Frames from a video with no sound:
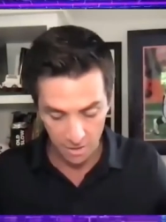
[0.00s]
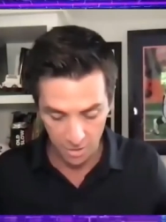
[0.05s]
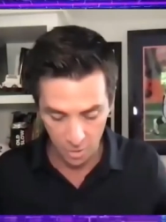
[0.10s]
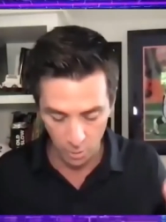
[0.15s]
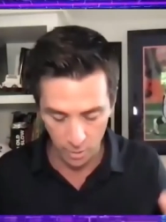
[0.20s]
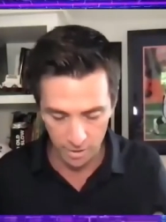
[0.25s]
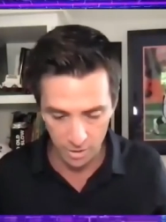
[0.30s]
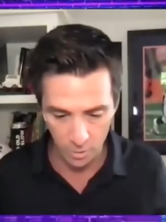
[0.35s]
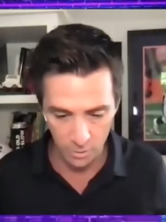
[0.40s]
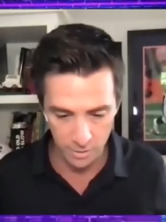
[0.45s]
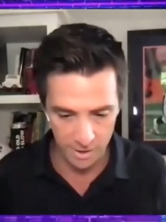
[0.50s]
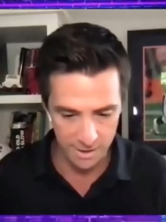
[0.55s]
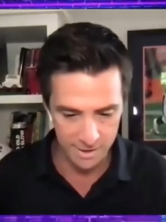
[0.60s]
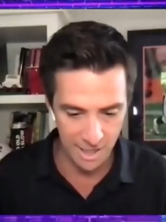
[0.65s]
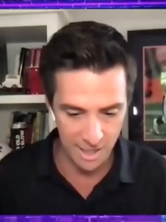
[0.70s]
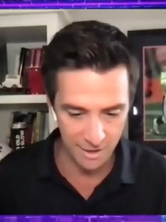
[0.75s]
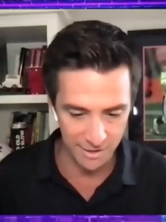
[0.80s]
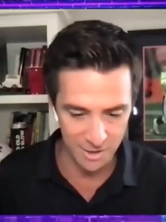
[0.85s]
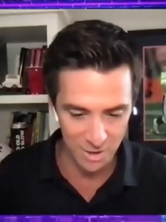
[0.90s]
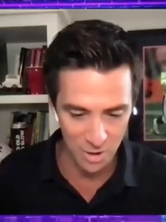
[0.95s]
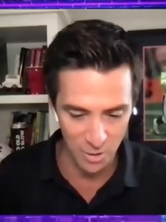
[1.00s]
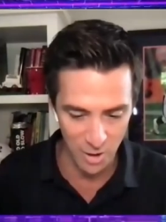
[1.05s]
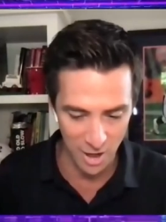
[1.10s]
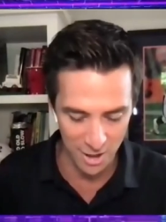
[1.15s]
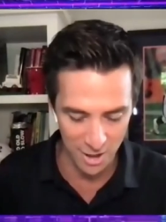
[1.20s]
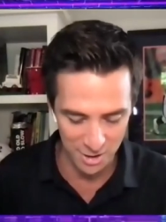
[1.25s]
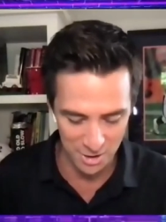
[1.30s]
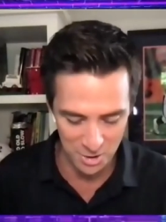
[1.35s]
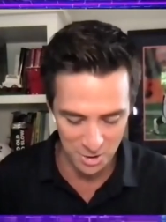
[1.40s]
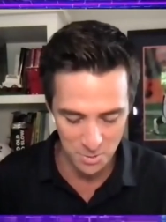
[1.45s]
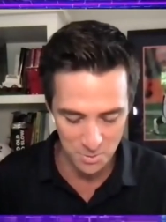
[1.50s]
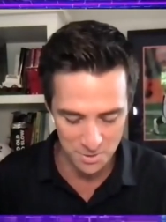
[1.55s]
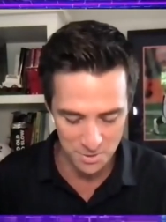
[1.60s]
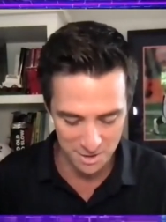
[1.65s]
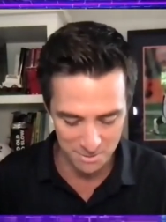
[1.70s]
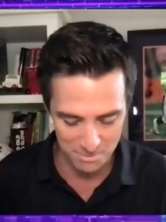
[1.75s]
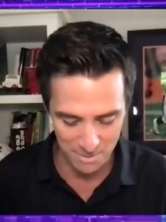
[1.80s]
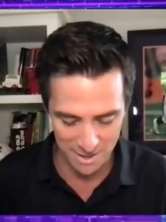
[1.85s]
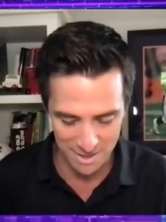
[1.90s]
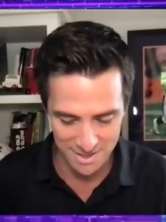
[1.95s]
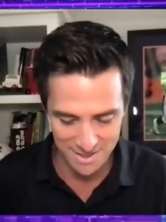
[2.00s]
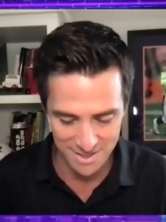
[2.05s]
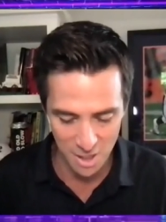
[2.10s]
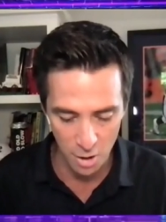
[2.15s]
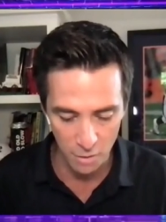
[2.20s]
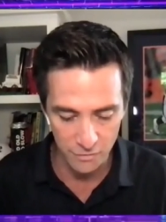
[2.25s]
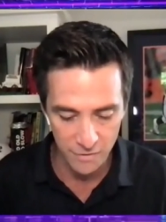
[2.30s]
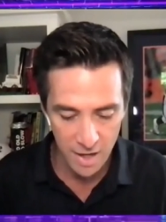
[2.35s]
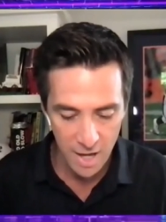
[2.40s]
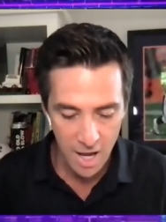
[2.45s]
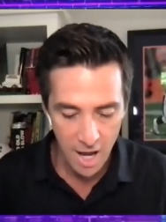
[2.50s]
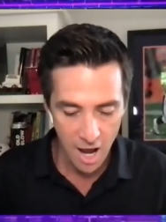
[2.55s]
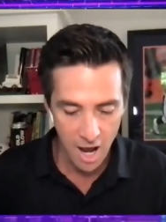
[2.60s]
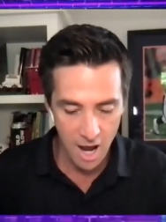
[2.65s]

though I don't entirely know how to use it myself.